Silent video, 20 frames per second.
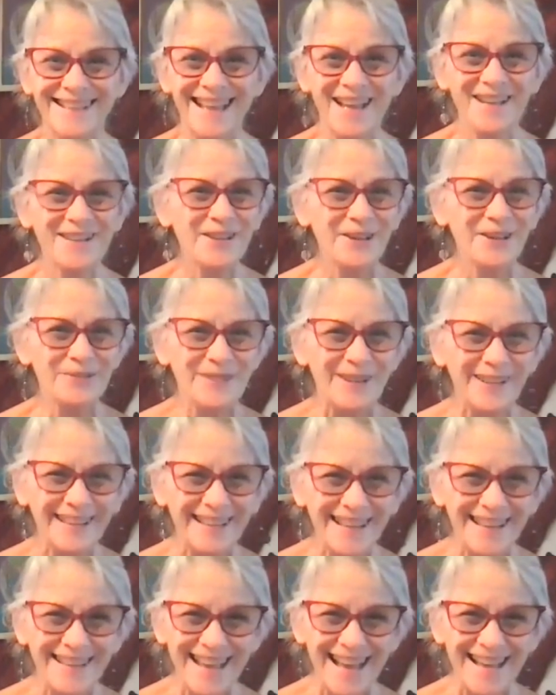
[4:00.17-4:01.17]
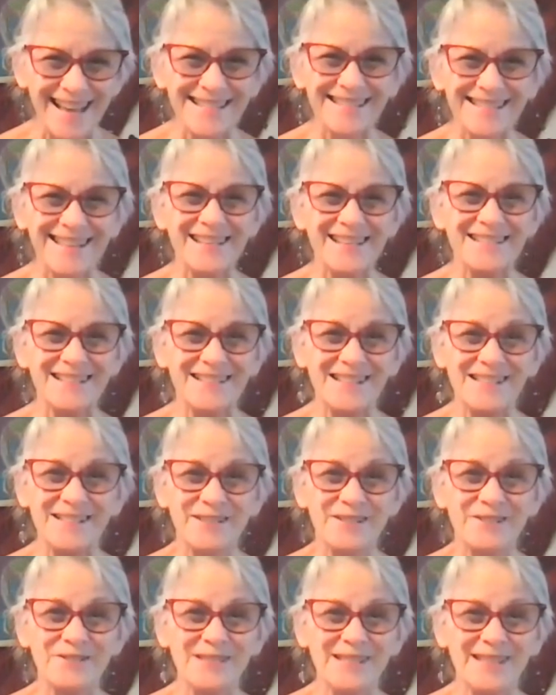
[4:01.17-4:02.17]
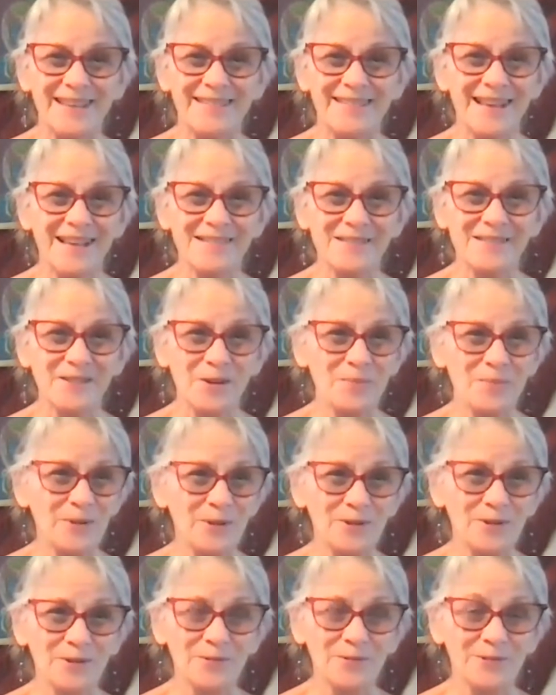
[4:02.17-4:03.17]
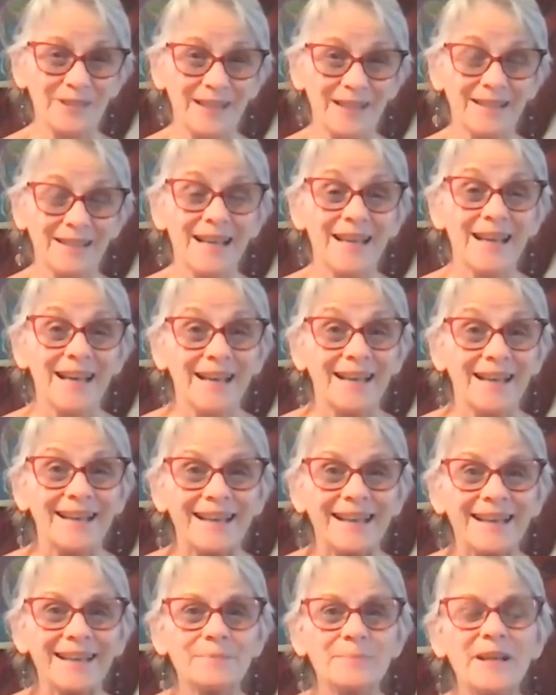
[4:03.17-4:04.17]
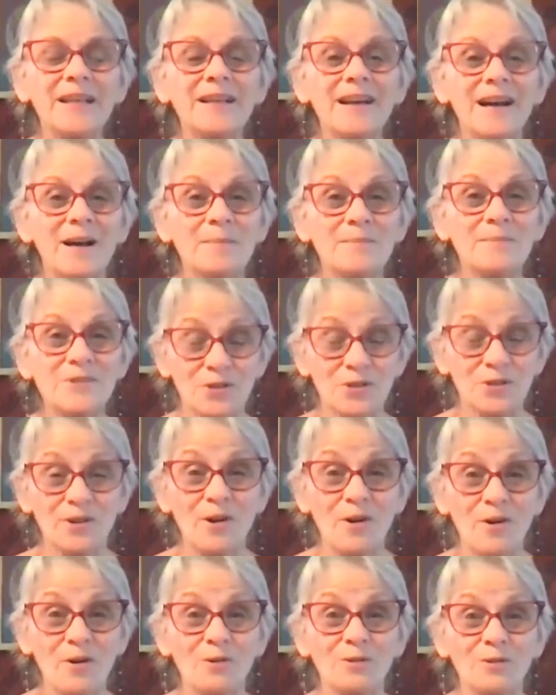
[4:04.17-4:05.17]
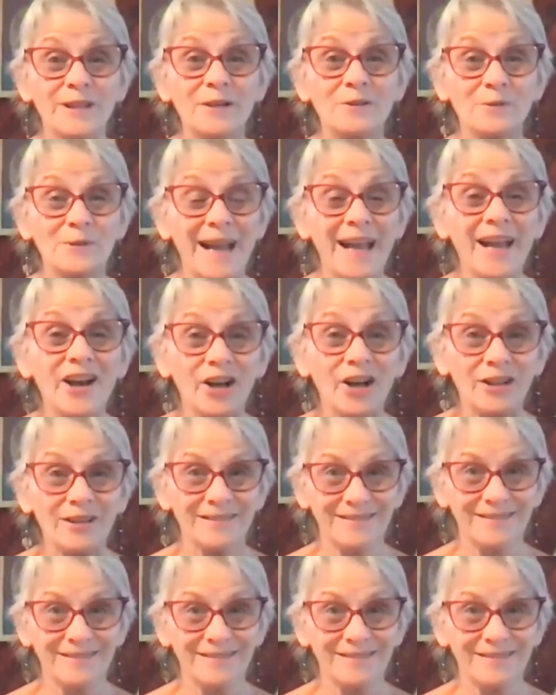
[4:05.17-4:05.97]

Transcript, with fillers: Thank you, Vicchi. That that just you said that so beautifully. It becomes your holy grail.